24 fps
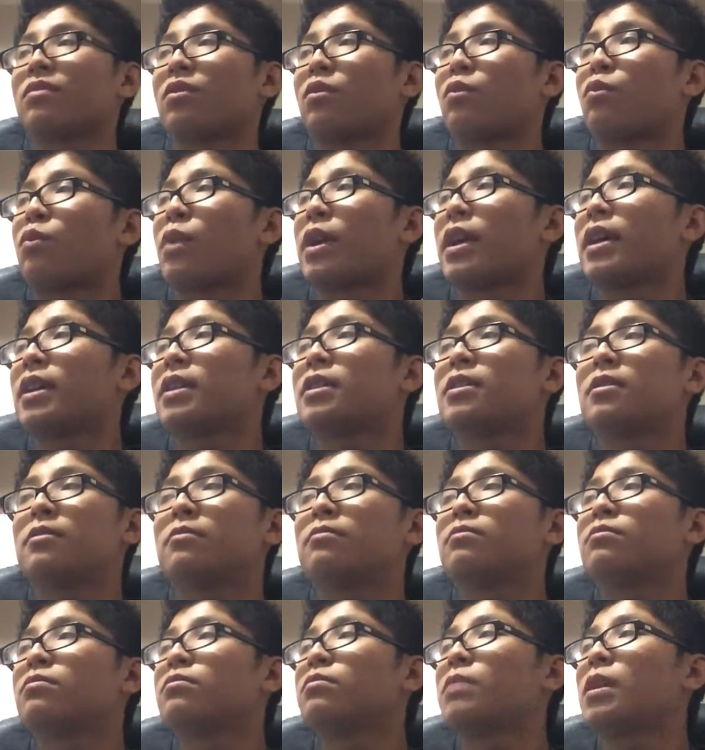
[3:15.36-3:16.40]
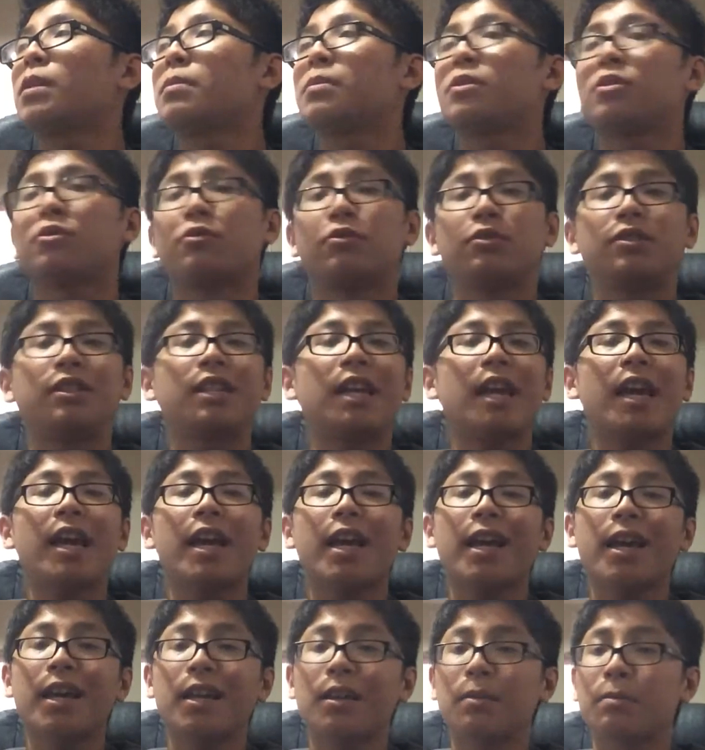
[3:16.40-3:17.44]
random, maybe your
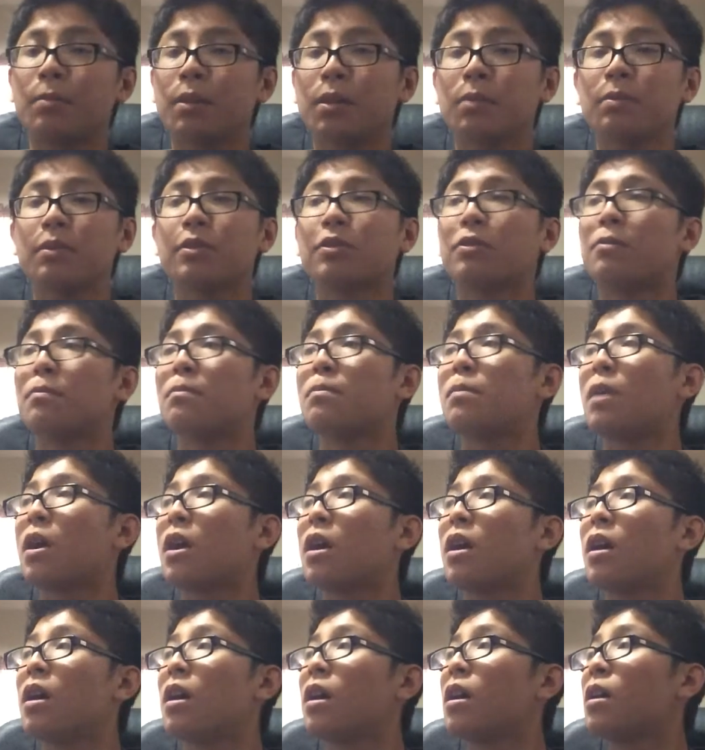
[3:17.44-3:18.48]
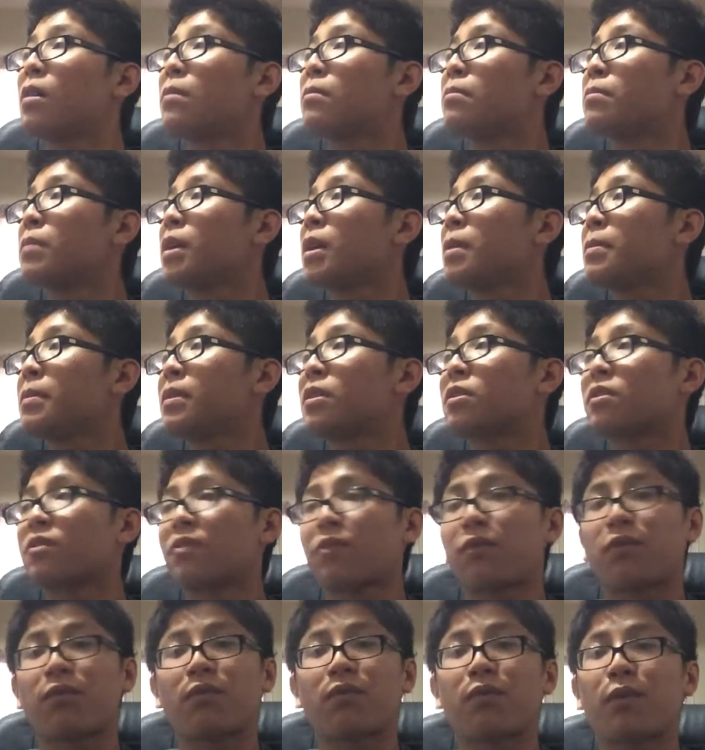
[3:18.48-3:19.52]
dad, maybe your mom, maybe
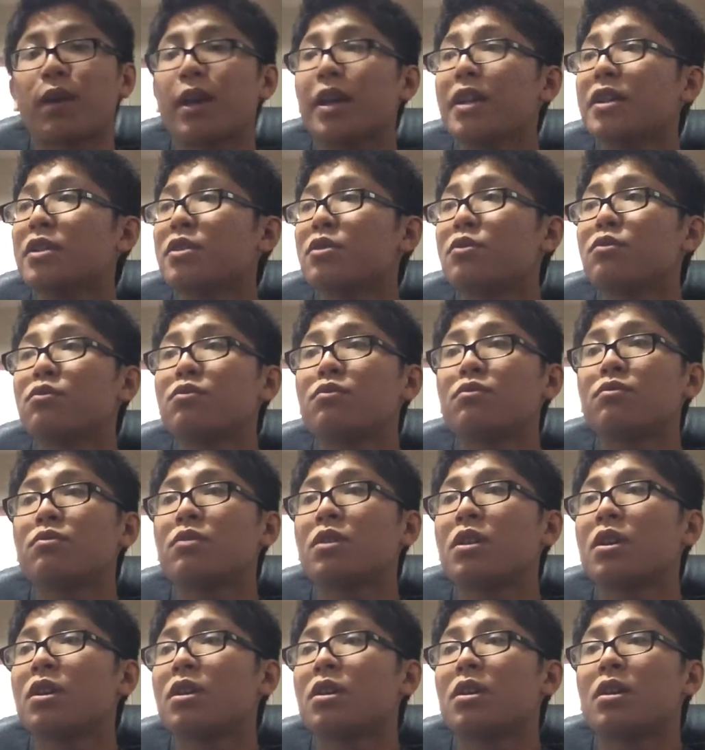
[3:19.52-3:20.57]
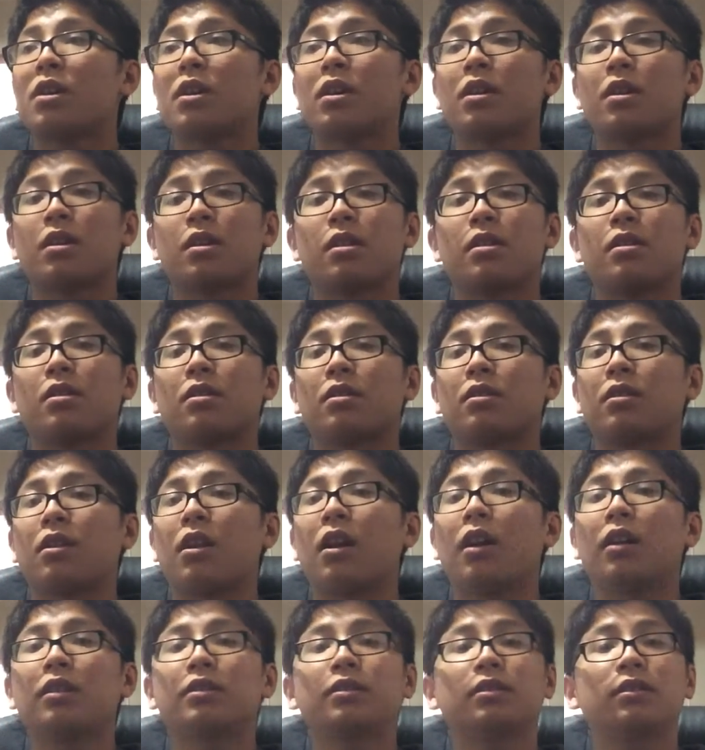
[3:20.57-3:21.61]
your friend who
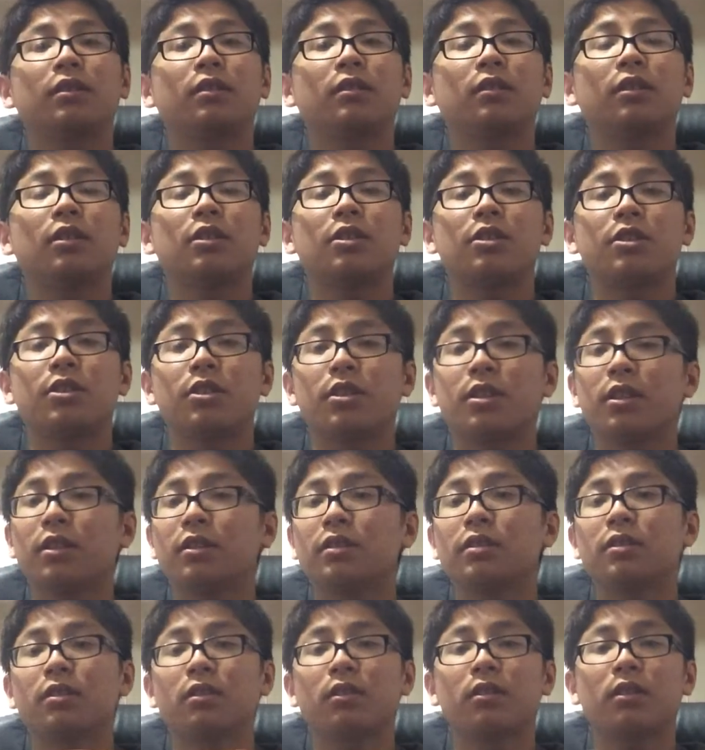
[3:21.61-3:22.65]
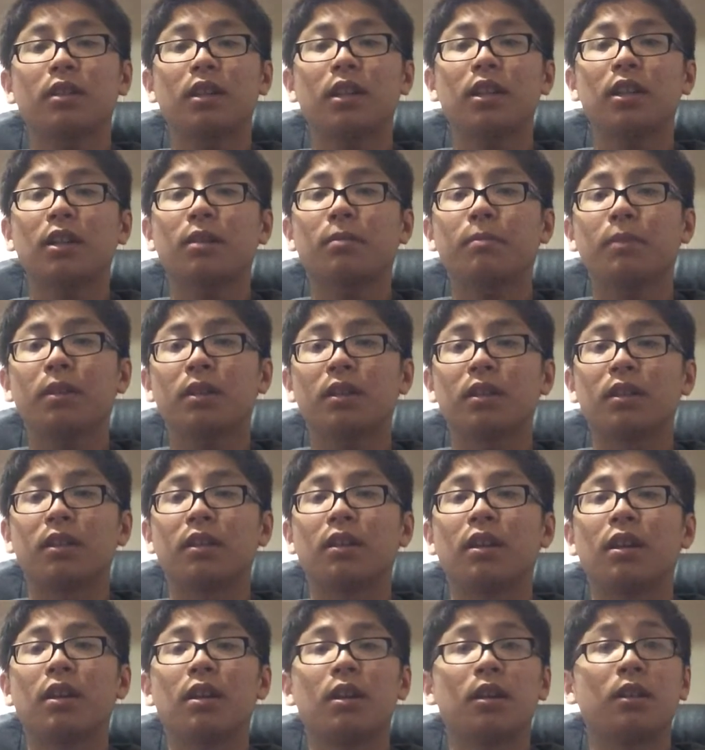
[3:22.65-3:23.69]
constantly shits on anime.
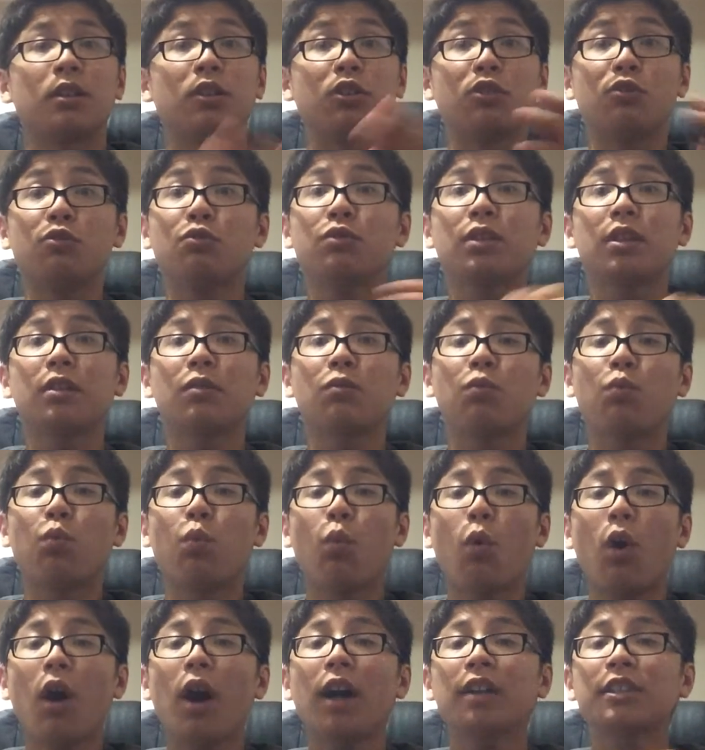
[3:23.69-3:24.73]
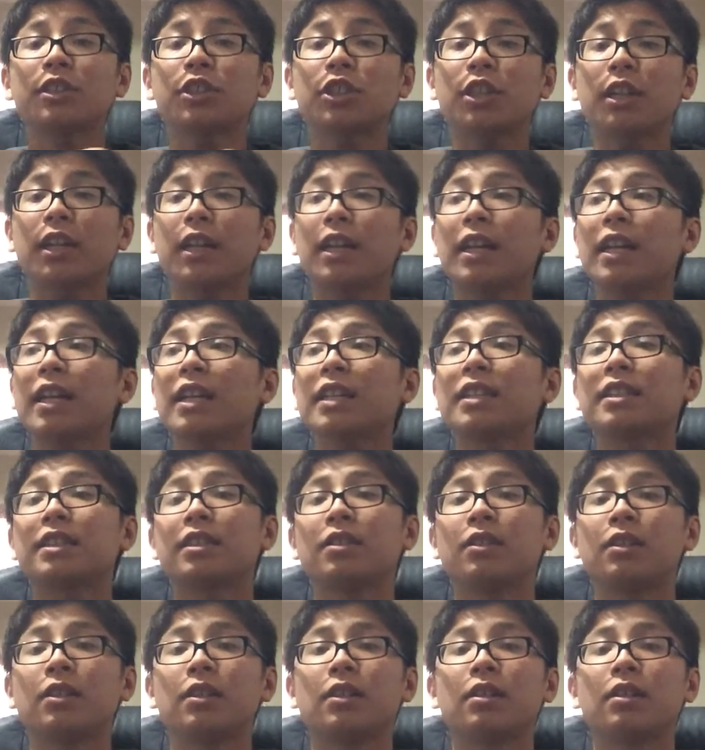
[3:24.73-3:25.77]
You can watch it